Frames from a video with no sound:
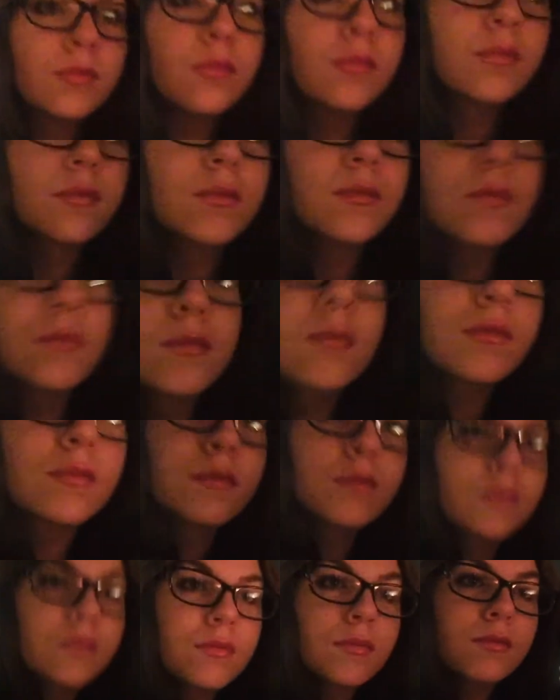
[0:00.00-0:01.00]

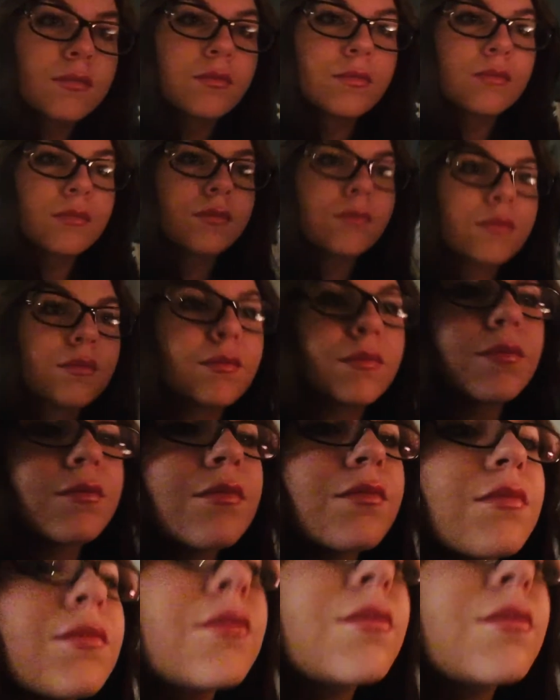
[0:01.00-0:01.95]
(no one is talking)